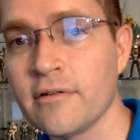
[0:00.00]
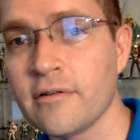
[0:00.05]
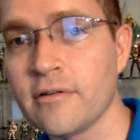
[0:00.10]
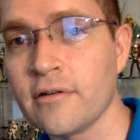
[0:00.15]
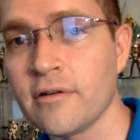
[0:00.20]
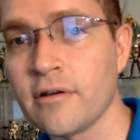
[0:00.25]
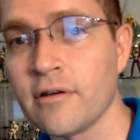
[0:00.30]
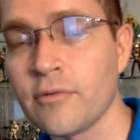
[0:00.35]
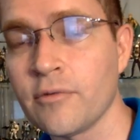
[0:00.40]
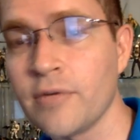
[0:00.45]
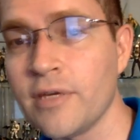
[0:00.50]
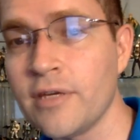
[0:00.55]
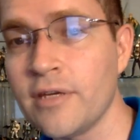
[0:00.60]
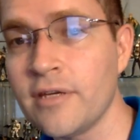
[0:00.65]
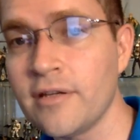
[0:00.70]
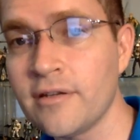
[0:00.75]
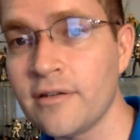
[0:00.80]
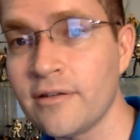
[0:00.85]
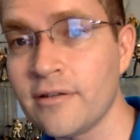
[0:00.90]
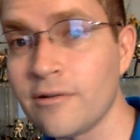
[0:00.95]
a
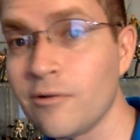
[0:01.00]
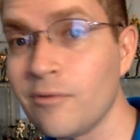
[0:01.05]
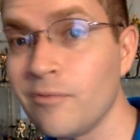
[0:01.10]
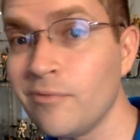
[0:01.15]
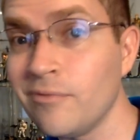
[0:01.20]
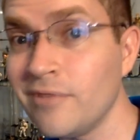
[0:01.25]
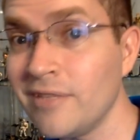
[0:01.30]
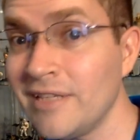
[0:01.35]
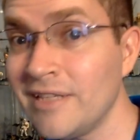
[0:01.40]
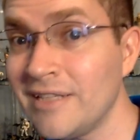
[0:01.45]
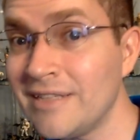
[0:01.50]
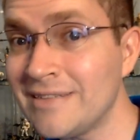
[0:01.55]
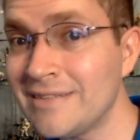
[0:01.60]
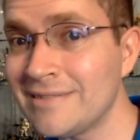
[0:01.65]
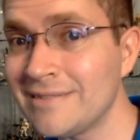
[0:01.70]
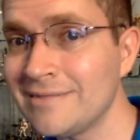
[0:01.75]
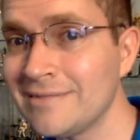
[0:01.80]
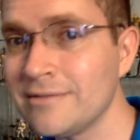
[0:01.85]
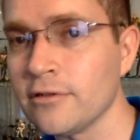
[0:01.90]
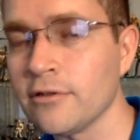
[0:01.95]
week, hopefully,
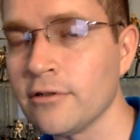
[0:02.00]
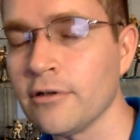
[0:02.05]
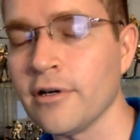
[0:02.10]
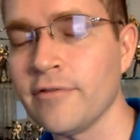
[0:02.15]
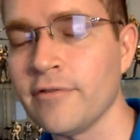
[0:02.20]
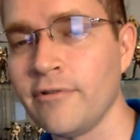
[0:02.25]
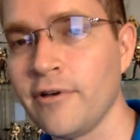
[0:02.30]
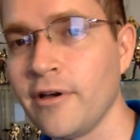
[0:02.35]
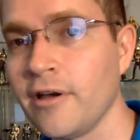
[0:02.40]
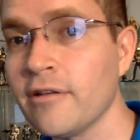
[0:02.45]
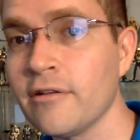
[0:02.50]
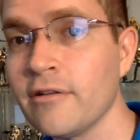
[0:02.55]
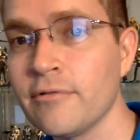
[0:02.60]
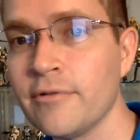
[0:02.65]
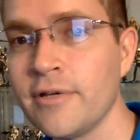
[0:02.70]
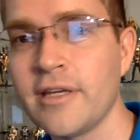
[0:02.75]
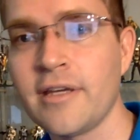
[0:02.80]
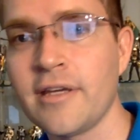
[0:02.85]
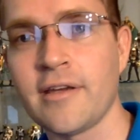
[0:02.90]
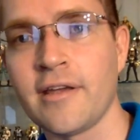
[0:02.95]
or every other
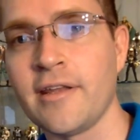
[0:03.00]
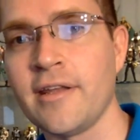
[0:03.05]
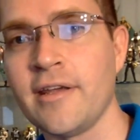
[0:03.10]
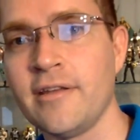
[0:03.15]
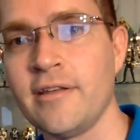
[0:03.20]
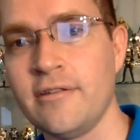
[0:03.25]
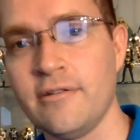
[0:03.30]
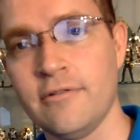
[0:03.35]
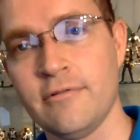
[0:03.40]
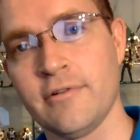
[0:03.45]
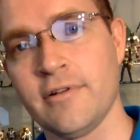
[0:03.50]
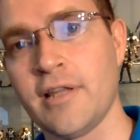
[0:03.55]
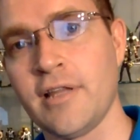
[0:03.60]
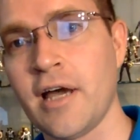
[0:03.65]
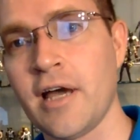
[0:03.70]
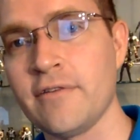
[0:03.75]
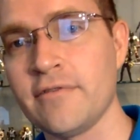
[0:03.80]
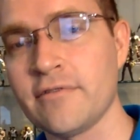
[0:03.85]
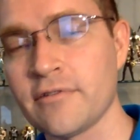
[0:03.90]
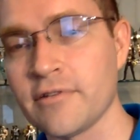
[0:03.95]
week, and then do a
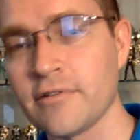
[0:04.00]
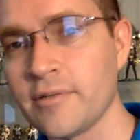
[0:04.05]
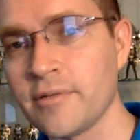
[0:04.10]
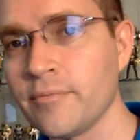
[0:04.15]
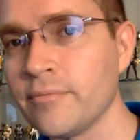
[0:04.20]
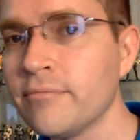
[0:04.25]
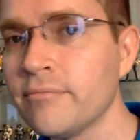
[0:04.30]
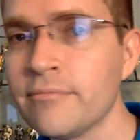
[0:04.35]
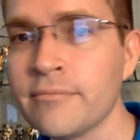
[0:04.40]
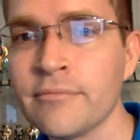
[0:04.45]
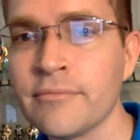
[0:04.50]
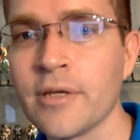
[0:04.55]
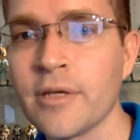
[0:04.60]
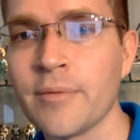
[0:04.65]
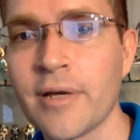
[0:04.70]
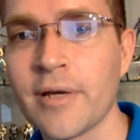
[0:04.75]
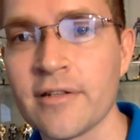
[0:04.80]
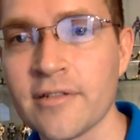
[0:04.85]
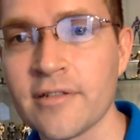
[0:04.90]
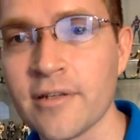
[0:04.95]
live stream
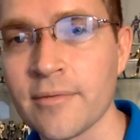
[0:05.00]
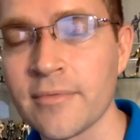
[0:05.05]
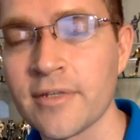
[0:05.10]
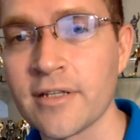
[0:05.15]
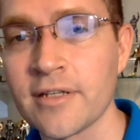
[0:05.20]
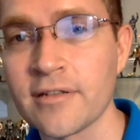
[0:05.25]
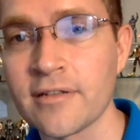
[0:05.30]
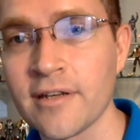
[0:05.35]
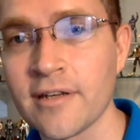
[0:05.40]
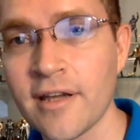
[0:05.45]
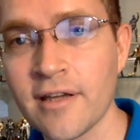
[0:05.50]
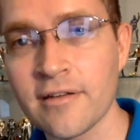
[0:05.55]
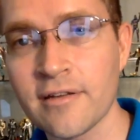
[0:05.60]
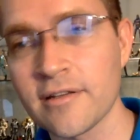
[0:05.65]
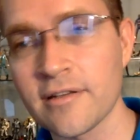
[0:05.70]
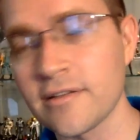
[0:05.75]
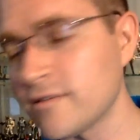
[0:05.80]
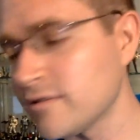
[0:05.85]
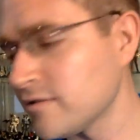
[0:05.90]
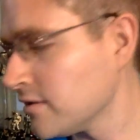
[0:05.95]
about something. Tonight
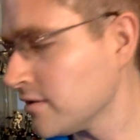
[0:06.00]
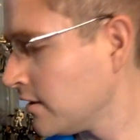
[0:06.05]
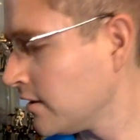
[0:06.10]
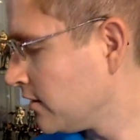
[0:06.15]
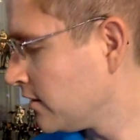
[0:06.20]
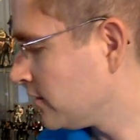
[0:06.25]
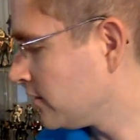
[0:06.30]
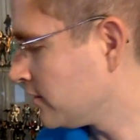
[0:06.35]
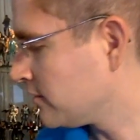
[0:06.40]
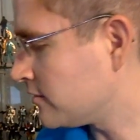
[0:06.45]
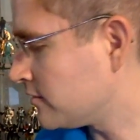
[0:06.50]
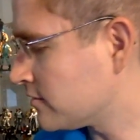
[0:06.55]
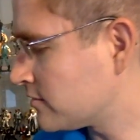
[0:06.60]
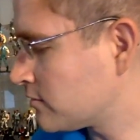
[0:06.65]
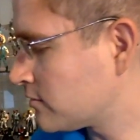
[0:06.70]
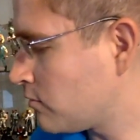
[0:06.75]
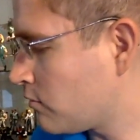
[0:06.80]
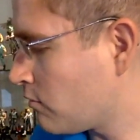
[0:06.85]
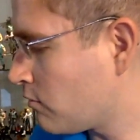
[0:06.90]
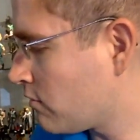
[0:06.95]
it's these
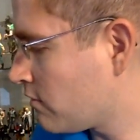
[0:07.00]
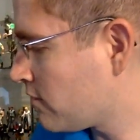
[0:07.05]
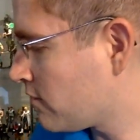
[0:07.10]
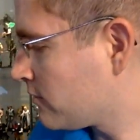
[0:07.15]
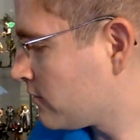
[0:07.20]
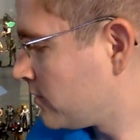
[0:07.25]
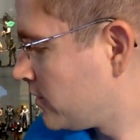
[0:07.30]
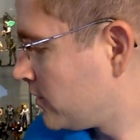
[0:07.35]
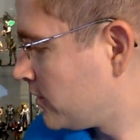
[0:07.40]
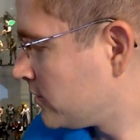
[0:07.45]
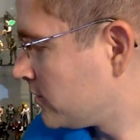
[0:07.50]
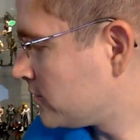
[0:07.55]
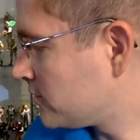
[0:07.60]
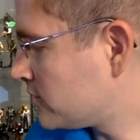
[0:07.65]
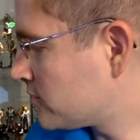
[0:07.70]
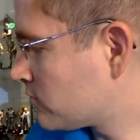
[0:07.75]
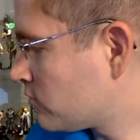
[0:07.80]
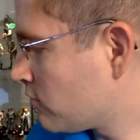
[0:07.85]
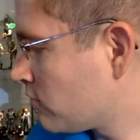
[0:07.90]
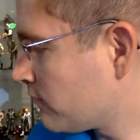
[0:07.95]
core
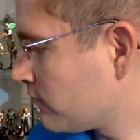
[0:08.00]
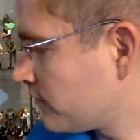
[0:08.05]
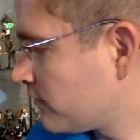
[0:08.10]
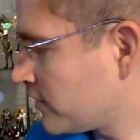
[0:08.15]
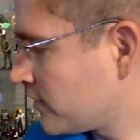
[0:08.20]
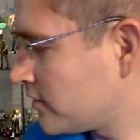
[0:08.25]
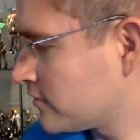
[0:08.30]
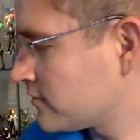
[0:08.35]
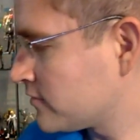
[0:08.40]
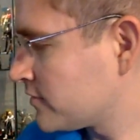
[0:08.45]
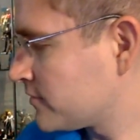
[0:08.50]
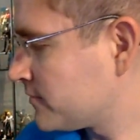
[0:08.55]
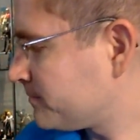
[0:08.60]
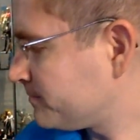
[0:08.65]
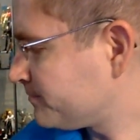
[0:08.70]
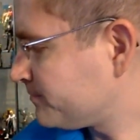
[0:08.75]
figures.